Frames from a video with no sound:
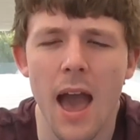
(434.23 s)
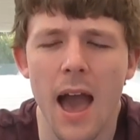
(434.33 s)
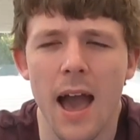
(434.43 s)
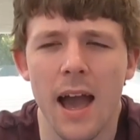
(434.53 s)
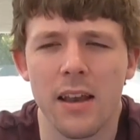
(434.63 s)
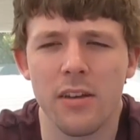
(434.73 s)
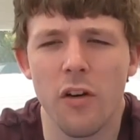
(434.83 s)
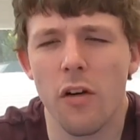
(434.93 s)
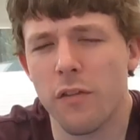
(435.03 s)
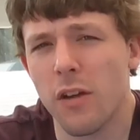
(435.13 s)
and
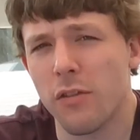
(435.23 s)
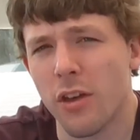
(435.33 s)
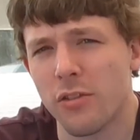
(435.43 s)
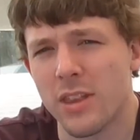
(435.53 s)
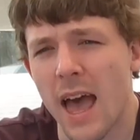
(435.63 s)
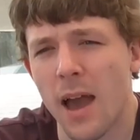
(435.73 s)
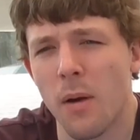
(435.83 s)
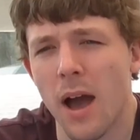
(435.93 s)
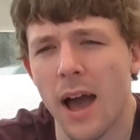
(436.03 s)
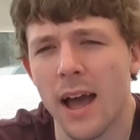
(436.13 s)
I've got a few of those
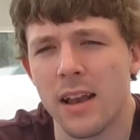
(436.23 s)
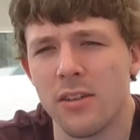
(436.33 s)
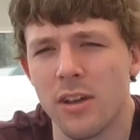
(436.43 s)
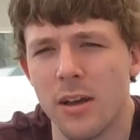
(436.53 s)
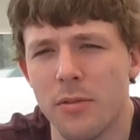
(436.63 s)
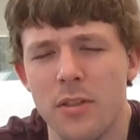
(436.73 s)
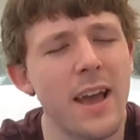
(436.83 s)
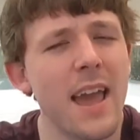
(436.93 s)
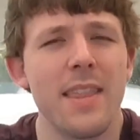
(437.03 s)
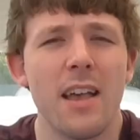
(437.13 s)
now, and
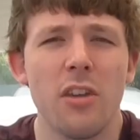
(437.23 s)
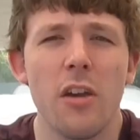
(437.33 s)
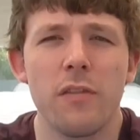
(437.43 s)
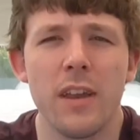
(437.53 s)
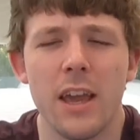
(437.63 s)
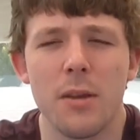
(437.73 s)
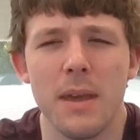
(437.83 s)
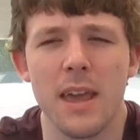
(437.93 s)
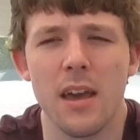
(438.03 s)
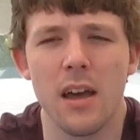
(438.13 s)
again that's hopefully going to
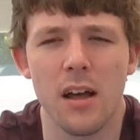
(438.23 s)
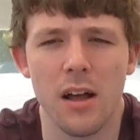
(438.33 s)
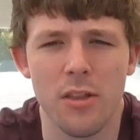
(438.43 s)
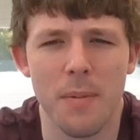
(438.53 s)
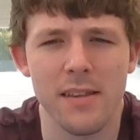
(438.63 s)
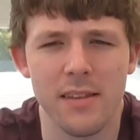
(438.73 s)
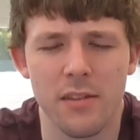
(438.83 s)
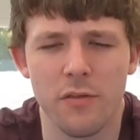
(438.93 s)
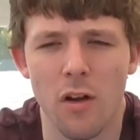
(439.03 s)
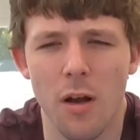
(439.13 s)
be the
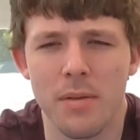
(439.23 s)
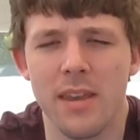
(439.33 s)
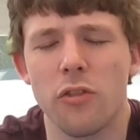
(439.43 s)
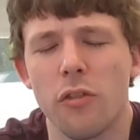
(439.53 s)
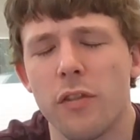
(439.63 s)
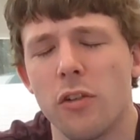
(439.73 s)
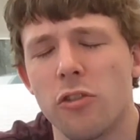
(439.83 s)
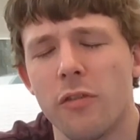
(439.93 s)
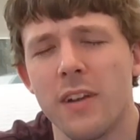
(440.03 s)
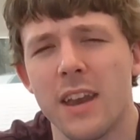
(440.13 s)
basis for a potential
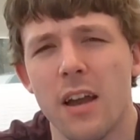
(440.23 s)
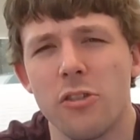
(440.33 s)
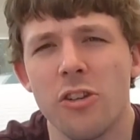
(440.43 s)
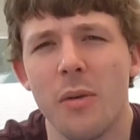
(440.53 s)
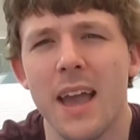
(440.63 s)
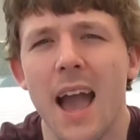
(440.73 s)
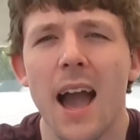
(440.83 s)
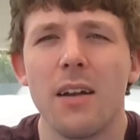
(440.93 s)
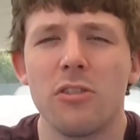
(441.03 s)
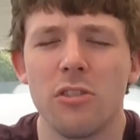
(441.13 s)
future video showing
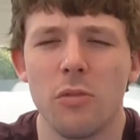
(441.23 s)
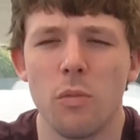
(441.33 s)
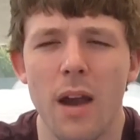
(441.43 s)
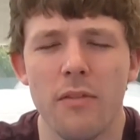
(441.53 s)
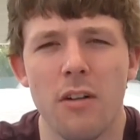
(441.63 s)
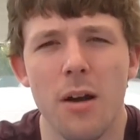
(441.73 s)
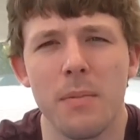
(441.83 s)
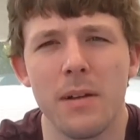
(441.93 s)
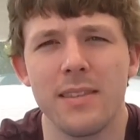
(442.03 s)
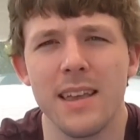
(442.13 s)
how to weather
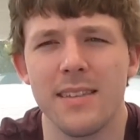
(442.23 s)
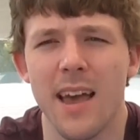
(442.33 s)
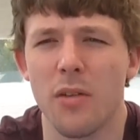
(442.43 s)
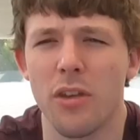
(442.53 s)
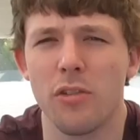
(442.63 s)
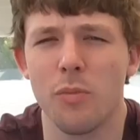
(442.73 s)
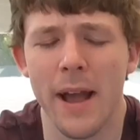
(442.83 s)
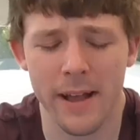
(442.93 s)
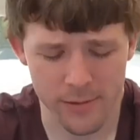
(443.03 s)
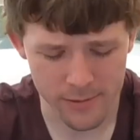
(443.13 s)
up and detail those
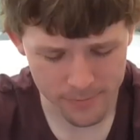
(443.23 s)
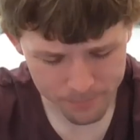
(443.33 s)
wagons.